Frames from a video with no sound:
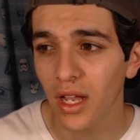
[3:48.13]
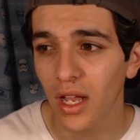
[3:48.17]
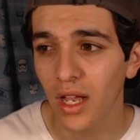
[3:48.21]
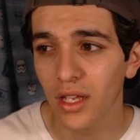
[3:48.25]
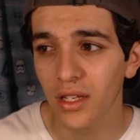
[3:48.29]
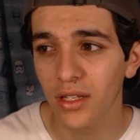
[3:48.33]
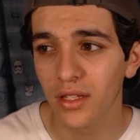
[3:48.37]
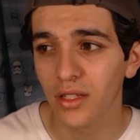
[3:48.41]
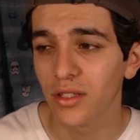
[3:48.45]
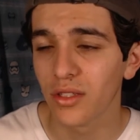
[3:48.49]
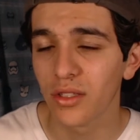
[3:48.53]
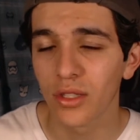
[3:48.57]

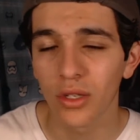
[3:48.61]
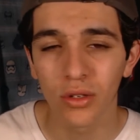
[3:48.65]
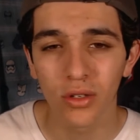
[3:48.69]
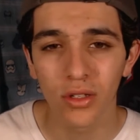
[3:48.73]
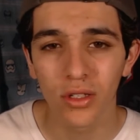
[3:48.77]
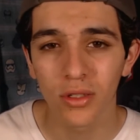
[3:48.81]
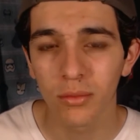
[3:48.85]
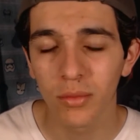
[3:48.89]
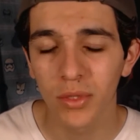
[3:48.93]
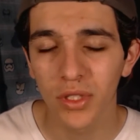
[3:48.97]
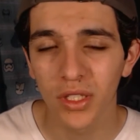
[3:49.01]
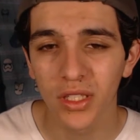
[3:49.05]
I could
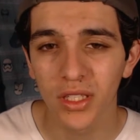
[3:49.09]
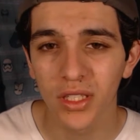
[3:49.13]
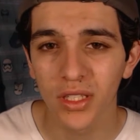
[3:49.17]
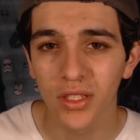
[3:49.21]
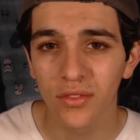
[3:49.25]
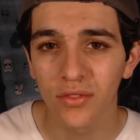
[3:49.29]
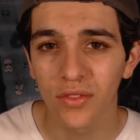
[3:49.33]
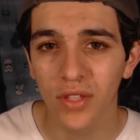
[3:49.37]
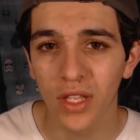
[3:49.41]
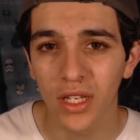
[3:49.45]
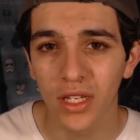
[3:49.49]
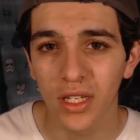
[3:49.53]
totally
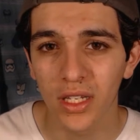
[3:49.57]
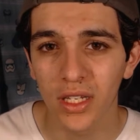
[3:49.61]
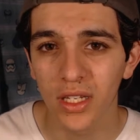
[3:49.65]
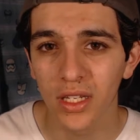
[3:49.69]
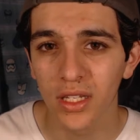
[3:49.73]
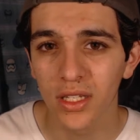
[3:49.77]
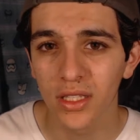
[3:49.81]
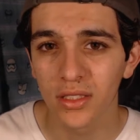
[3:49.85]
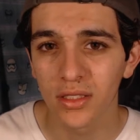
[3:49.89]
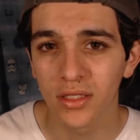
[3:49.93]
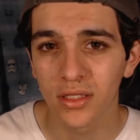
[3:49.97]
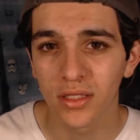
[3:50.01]
believe that
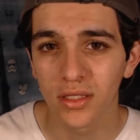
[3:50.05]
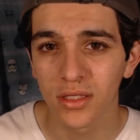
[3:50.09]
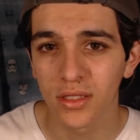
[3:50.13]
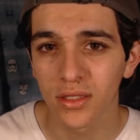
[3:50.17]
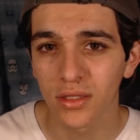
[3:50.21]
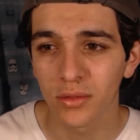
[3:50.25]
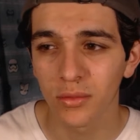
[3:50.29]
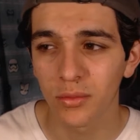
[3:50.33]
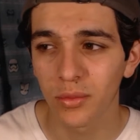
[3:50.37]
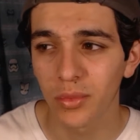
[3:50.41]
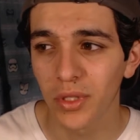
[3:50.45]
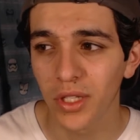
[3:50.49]
he's
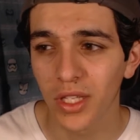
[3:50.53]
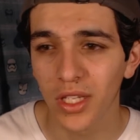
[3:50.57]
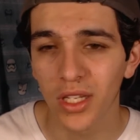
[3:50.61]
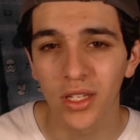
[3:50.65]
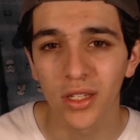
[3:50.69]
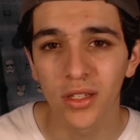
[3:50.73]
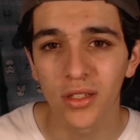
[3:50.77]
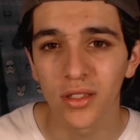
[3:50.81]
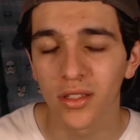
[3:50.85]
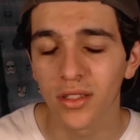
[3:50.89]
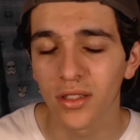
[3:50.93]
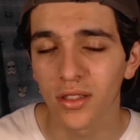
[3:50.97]

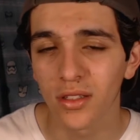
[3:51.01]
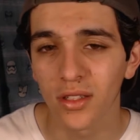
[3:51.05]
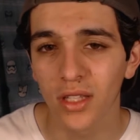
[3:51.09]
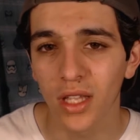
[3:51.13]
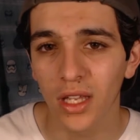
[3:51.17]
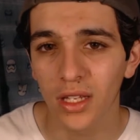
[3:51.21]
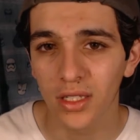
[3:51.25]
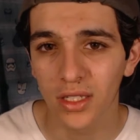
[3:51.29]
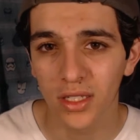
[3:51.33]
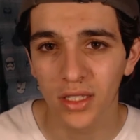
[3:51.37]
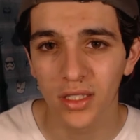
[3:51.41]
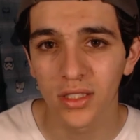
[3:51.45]
playing
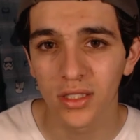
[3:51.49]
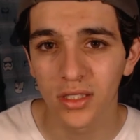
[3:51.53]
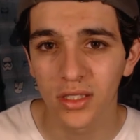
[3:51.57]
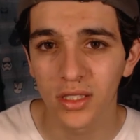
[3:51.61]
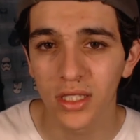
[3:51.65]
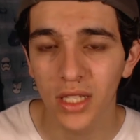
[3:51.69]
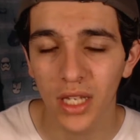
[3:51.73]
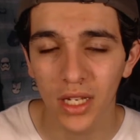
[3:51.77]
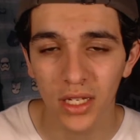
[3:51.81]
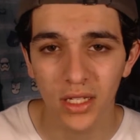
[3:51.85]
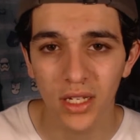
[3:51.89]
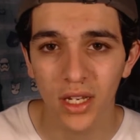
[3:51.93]

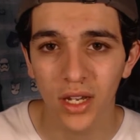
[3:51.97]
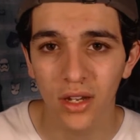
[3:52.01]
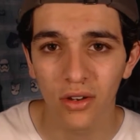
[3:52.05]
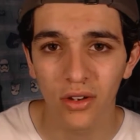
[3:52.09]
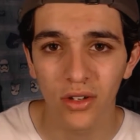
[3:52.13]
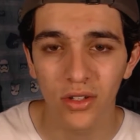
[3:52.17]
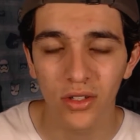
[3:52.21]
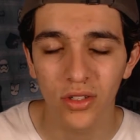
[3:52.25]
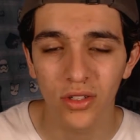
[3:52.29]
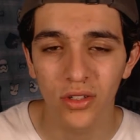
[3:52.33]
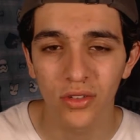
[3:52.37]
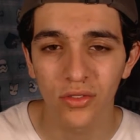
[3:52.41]
that
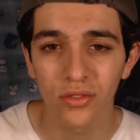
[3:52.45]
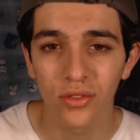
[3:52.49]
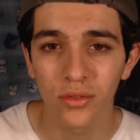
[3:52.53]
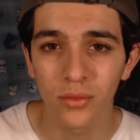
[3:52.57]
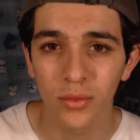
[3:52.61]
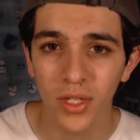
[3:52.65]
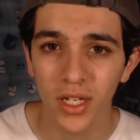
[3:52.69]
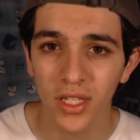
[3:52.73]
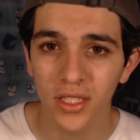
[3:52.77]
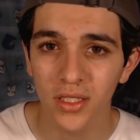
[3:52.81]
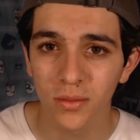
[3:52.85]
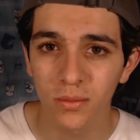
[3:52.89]
character
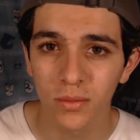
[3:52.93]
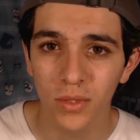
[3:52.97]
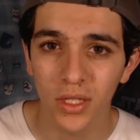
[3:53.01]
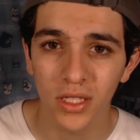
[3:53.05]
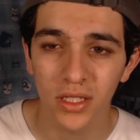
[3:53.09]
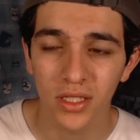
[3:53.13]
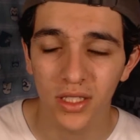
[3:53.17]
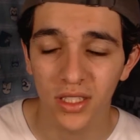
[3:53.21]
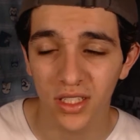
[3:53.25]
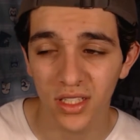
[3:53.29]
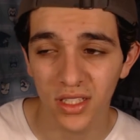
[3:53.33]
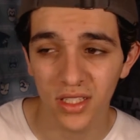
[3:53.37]
from
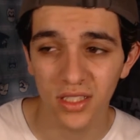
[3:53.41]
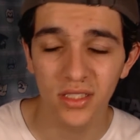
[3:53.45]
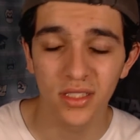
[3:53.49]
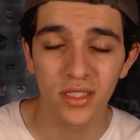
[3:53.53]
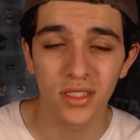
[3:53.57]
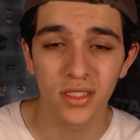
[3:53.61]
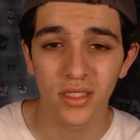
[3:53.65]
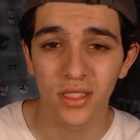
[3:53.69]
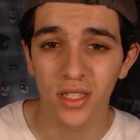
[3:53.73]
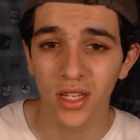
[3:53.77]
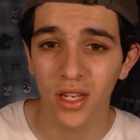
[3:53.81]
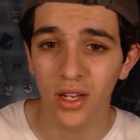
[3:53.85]
Casablanca is
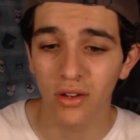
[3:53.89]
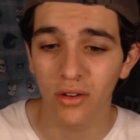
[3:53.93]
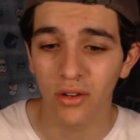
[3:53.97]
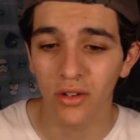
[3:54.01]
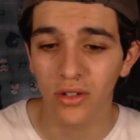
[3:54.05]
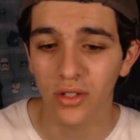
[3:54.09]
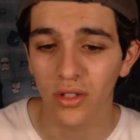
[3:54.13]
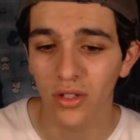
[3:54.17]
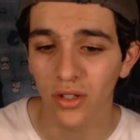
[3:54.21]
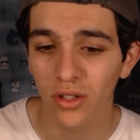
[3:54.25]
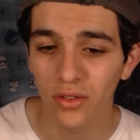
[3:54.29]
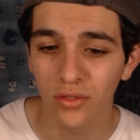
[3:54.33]
this
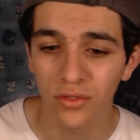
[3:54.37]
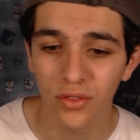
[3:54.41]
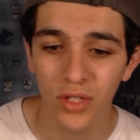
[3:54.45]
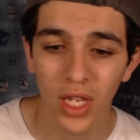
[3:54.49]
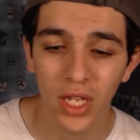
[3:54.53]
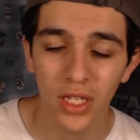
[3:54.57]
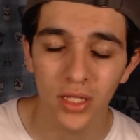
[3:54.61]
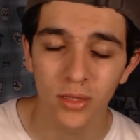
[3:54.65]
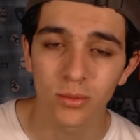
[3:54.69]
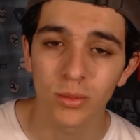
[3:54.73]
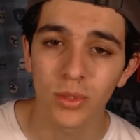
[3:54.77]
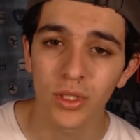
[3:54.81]
character of
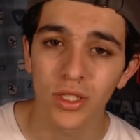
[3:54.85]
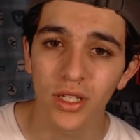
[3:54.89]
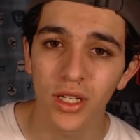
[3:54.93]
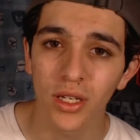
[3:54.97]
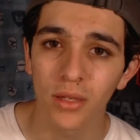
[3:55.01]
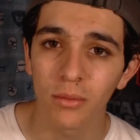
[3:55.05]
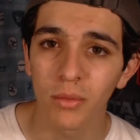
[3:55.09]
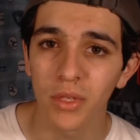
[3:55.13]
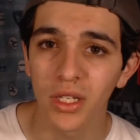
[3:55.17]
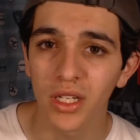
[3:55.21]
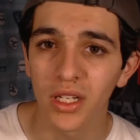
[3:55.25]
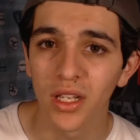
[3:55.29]
Casper
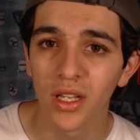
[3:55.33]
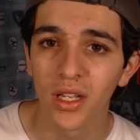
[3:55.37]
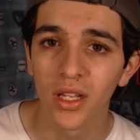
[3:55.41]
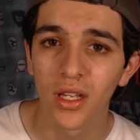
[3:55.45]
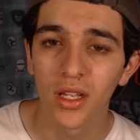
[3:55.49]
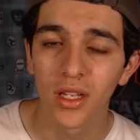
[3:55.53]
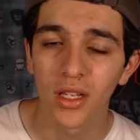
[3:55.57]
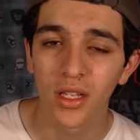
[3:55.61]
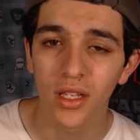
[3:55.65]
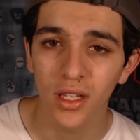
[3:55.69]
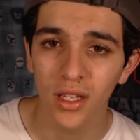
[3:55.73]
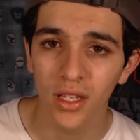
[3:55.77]
Gutman
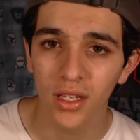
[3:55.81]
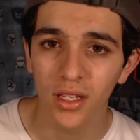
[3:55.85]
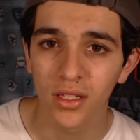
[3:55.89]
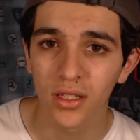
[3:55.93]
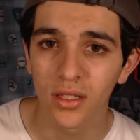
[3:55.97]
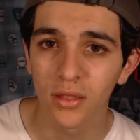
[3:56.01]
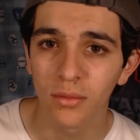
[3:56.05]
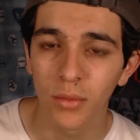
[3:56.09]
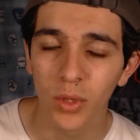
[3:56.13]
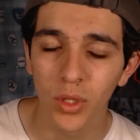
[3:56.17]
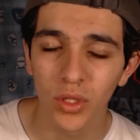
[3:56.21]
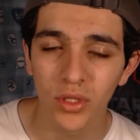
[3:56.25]

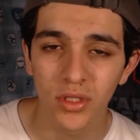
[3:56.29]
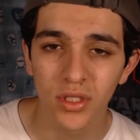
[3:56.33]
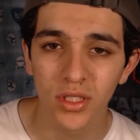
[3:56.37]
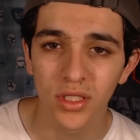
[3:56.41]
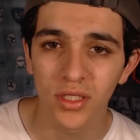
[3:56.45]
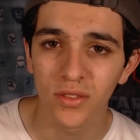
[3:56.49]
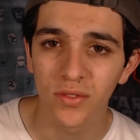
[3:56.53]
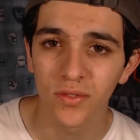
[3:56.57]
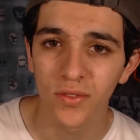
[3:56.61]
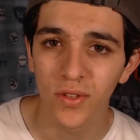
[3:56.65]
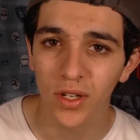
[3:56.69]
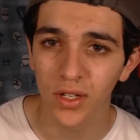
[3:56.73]
in the
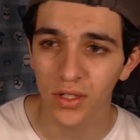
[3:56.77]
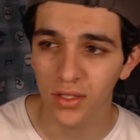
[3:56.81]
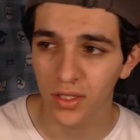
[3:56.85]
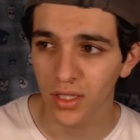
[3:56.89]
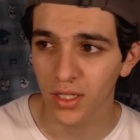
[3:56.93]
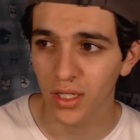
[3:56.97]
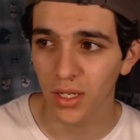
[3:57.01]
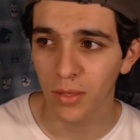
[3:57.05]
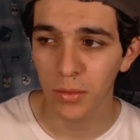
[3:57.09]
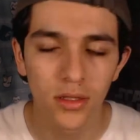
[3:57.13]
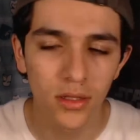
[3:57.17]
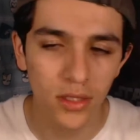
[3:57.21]
Maltese
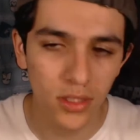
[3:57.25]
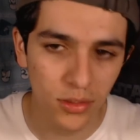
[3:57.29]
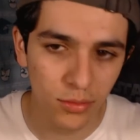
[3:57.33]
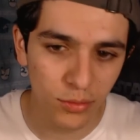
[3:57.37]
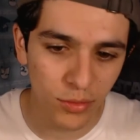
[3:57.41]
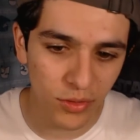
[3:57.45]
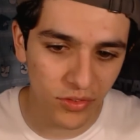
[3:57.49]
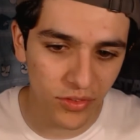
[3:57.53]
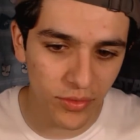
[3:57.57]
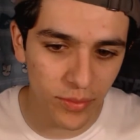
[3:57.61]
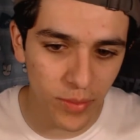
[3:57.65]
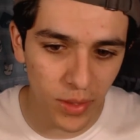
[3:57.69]
Falcon. This
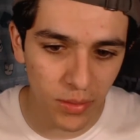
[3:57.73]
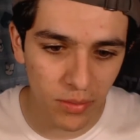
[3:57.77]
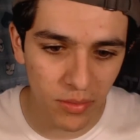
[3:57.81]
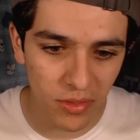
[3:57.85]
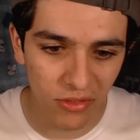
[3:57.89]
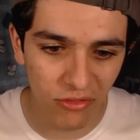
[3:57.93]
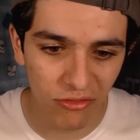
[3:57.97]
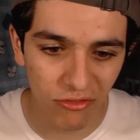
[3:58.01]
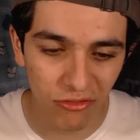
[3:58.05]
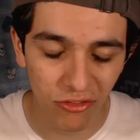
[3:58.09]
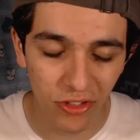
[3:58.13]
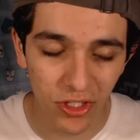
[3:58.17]
movie made
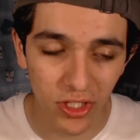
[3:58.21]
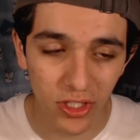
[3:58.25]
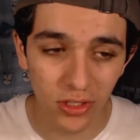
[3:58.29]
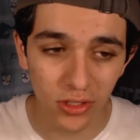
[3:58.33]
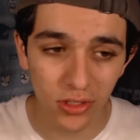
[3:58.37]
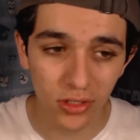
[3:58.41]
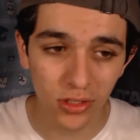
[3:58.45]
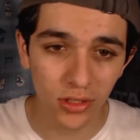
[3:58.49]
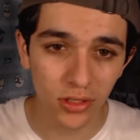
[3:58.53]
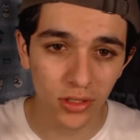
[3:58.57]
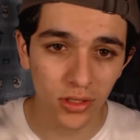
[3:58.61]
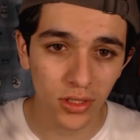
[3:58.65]
me
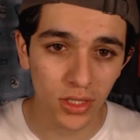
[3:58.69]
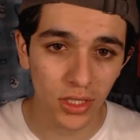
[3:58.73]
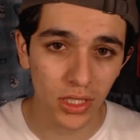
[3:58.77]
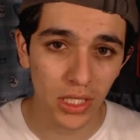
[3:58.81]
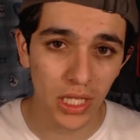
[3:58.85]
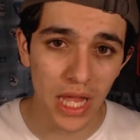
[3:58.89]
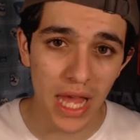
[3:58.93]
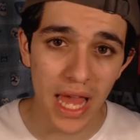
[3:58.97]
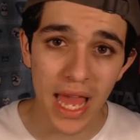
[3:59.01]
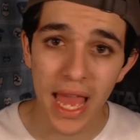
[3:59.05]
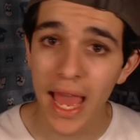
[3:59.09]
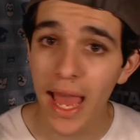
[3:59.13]
feel
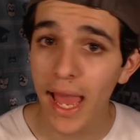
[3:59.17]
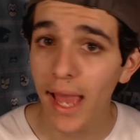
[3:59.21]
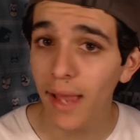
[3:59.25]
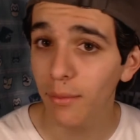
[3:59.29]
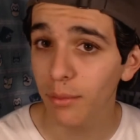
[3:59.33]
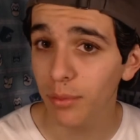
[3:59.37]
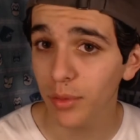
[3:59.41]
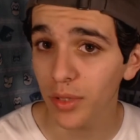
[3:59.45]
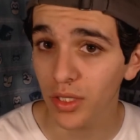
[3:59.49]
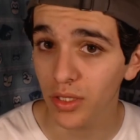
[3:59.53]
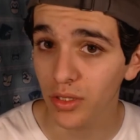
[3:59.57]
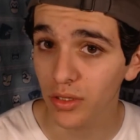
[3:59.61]

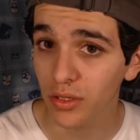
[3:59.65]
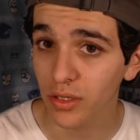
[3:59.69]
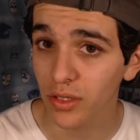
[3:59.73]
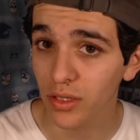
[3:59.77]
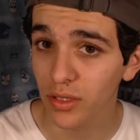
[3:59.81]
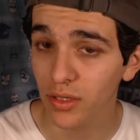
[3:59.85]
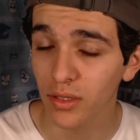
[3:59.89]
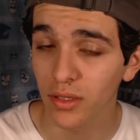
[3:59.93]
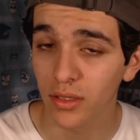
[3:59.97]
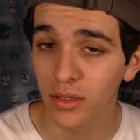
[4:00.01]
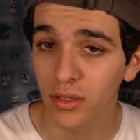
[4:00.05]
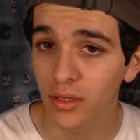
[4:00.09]
happy
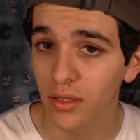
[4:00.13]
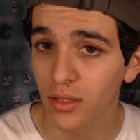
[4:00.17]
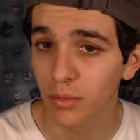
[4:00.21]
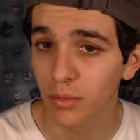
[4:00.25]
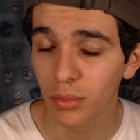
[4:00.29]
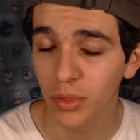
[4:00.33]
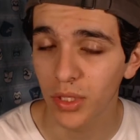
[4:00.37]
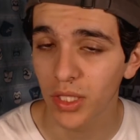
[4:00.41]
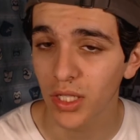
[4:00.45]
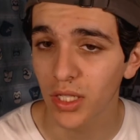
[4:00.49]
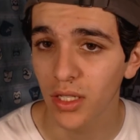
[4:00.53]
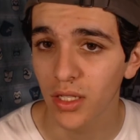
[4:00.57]
during the
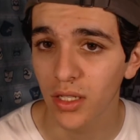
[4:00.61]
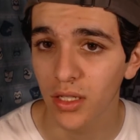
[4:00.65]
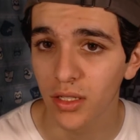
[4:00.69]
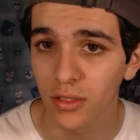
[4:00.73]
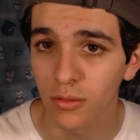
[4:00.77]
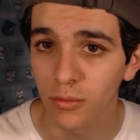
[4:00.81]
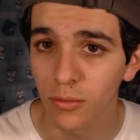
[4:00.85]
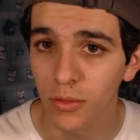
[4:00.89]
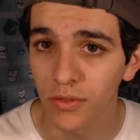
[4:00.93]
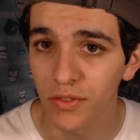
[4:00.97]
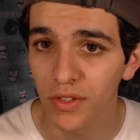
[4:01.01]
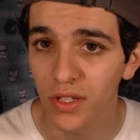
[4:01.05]
beginning
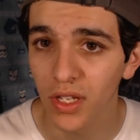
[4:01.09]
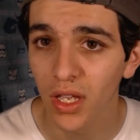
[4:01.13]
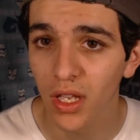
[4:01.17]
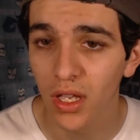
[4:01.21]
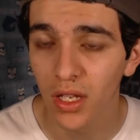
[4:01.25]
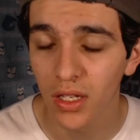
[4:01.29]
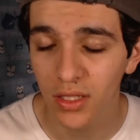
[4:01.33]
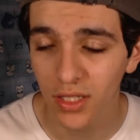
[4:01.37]
of the movie.